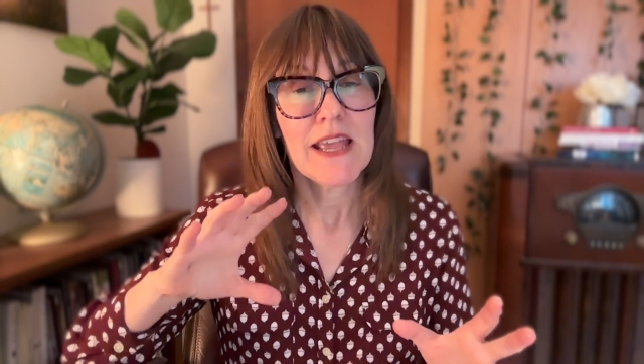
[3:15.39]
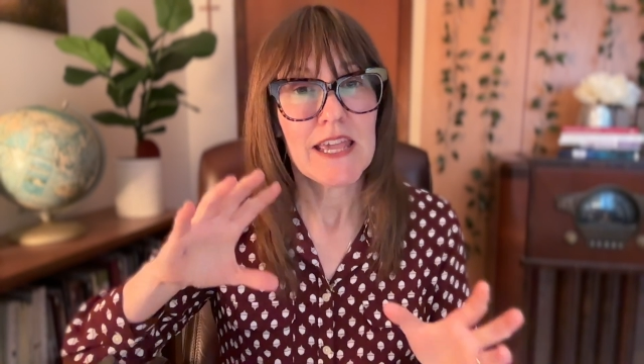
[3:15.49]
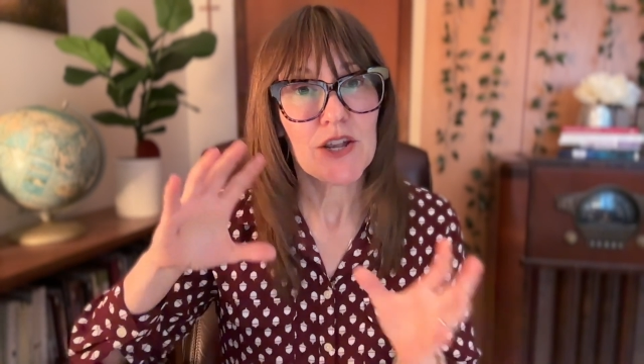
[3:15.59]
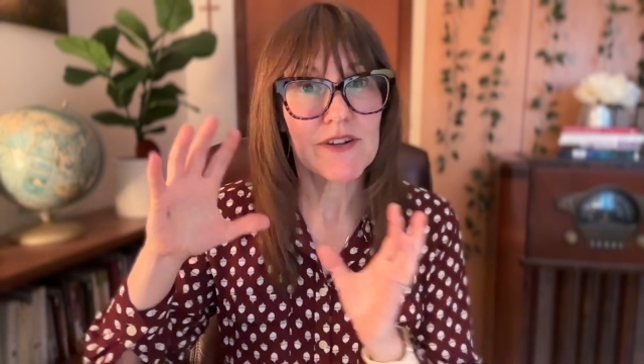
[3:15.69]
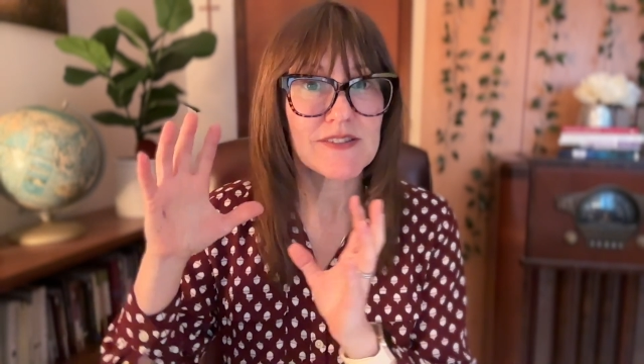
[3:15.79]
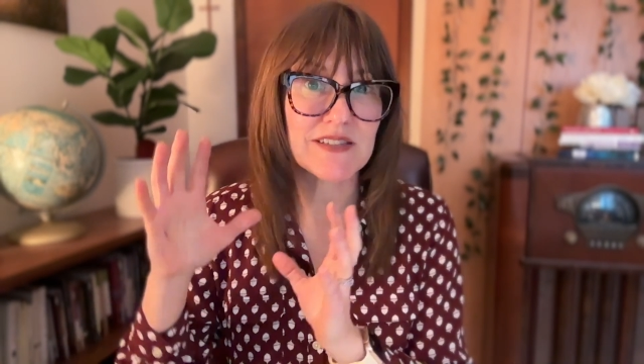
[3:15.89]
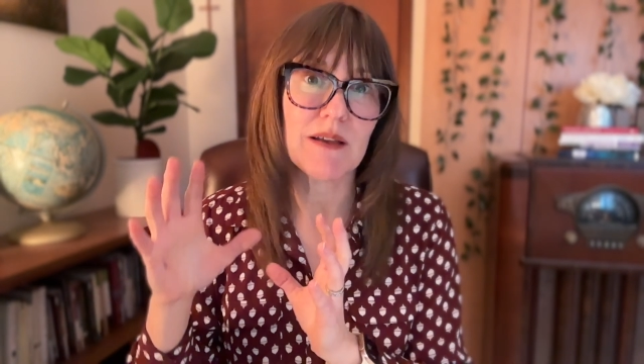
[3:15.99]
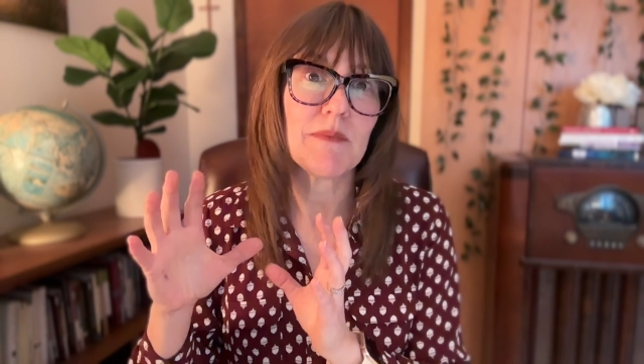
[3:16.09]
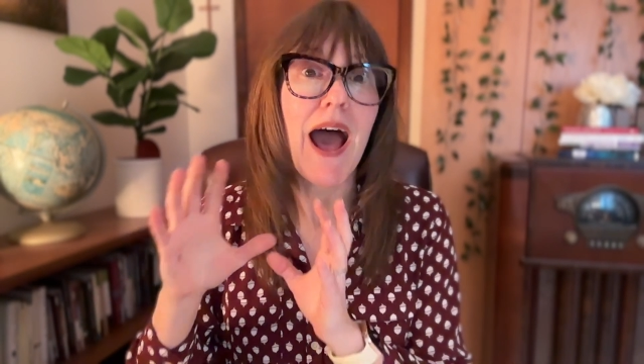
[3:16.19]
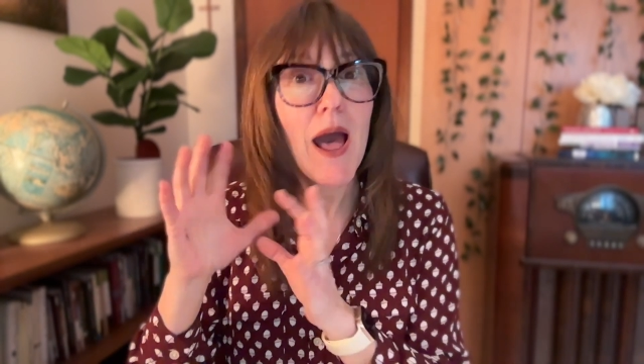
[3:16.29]
here is
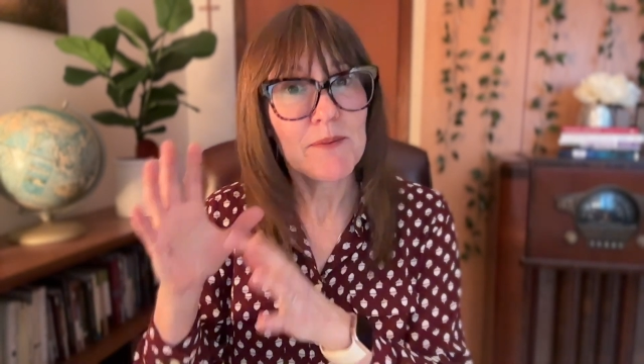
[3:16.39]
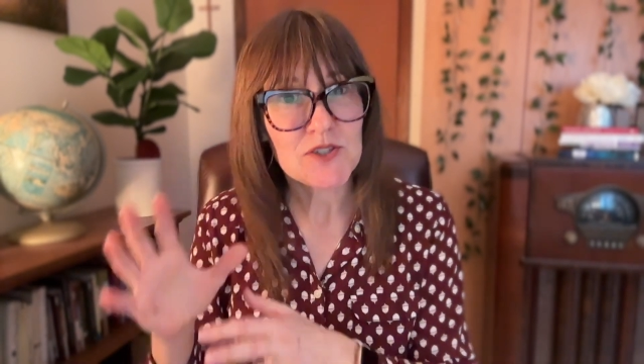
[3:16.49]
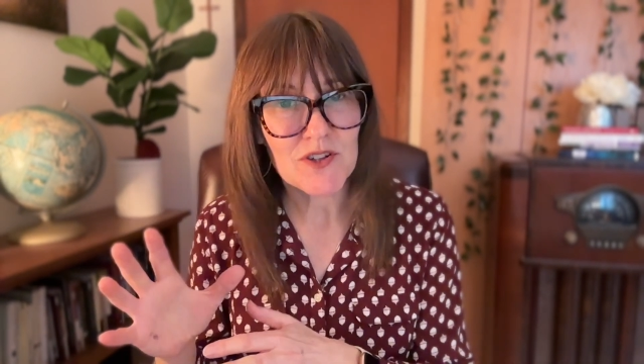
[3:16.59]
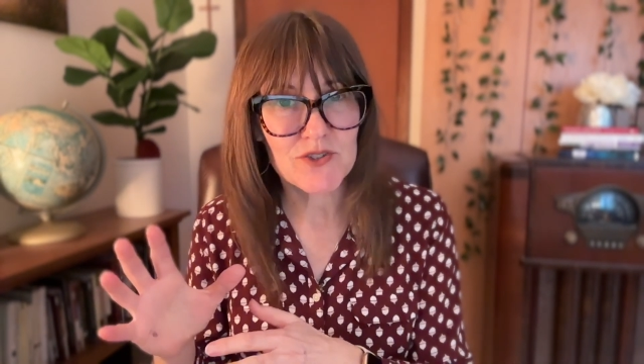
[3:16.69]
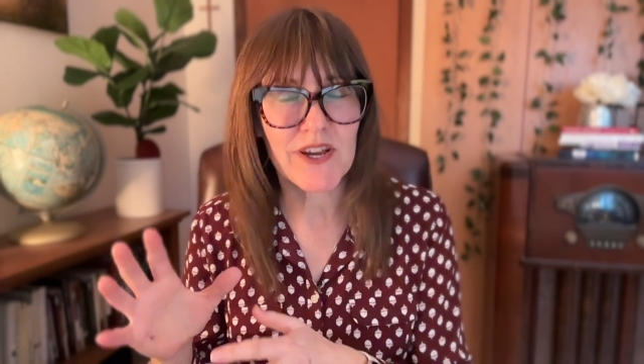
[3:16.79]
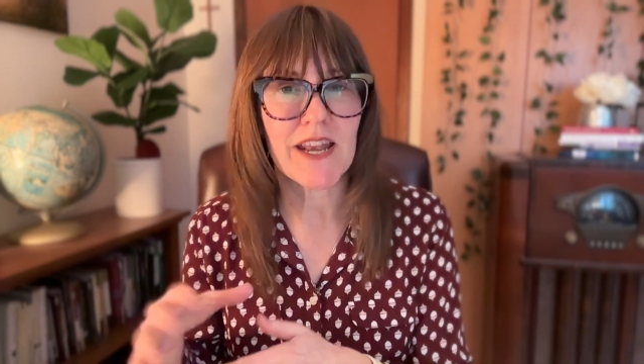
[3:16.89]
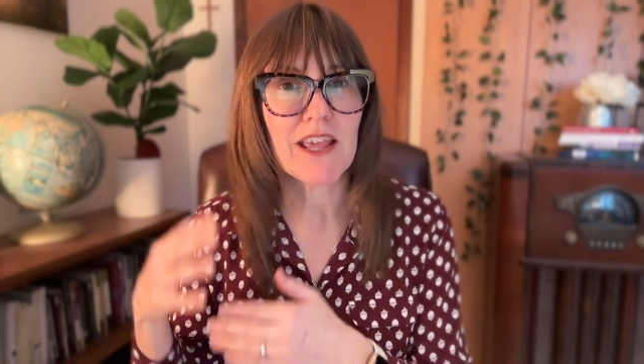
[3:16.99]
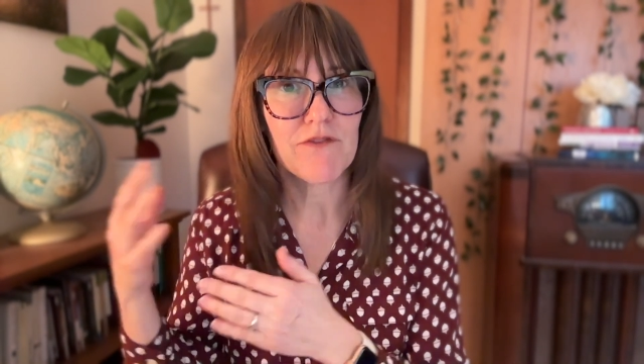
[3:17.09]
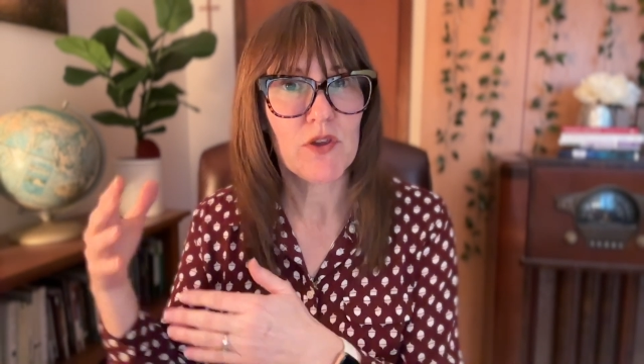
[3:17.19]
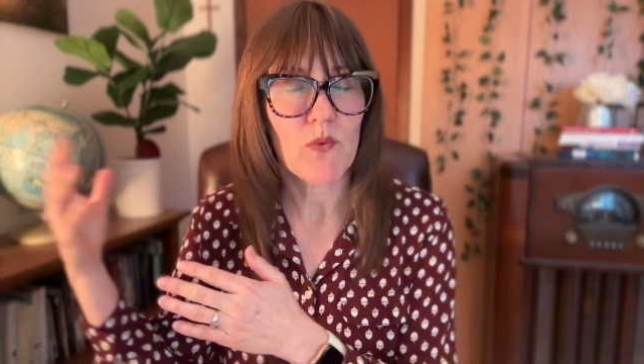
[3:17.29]
some optional
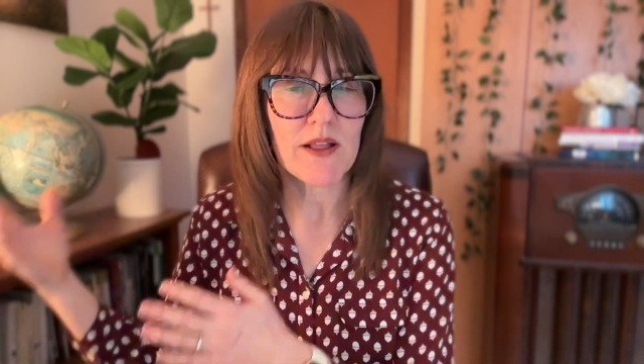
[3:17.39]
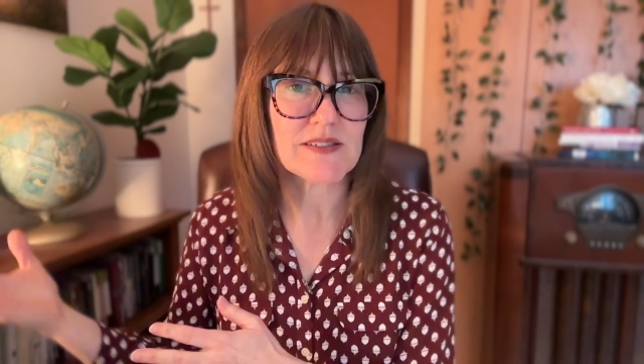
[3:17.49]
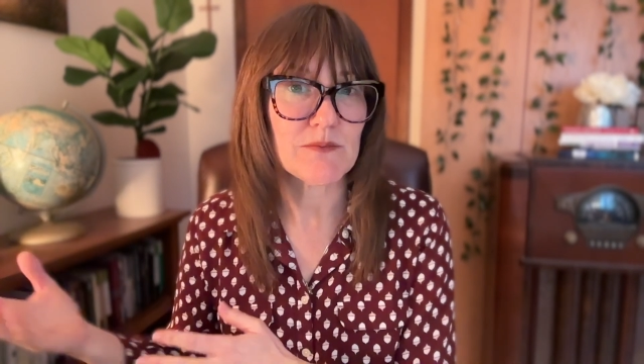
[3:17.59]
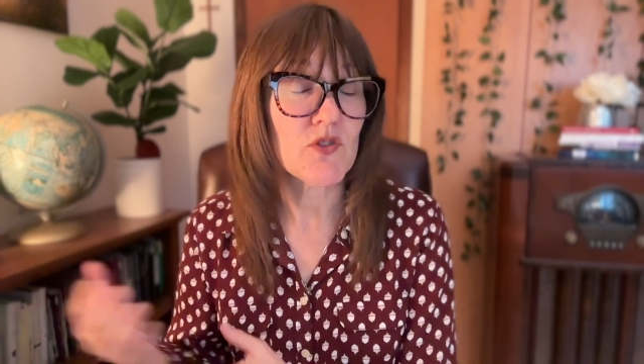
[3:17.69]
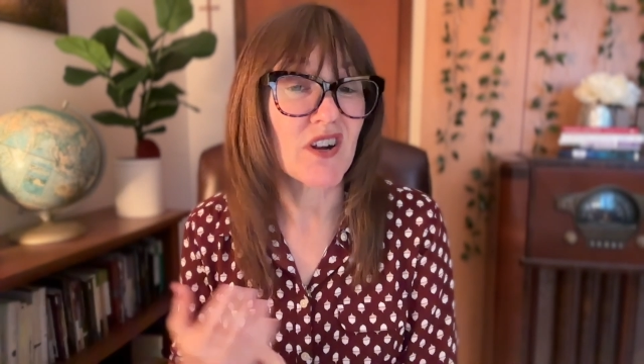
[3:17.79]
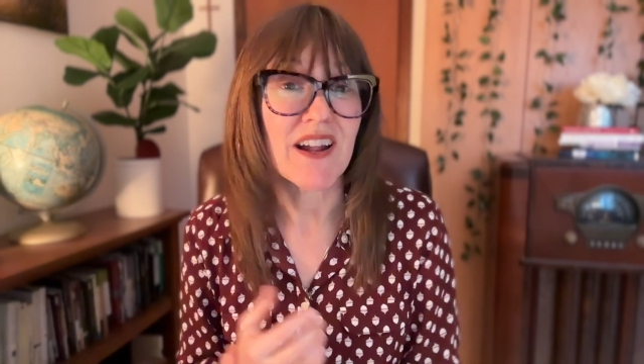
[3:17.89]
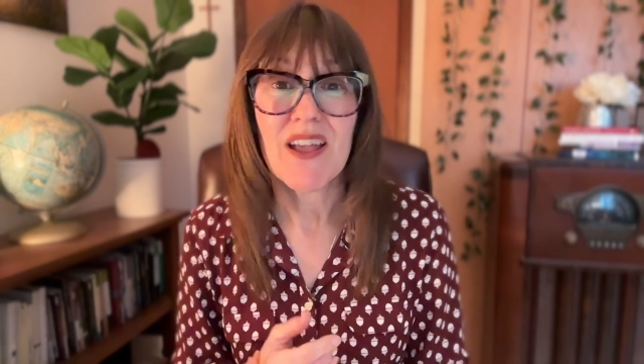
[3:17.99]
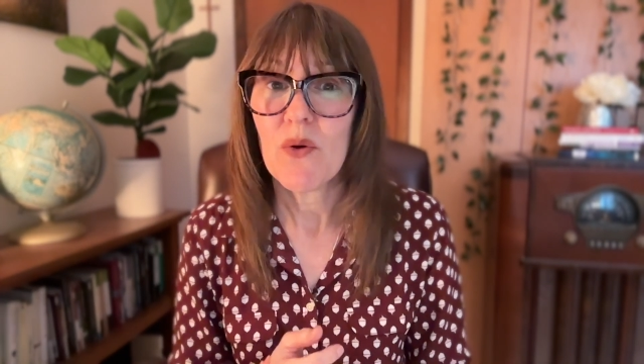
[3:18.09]
training if you want some more.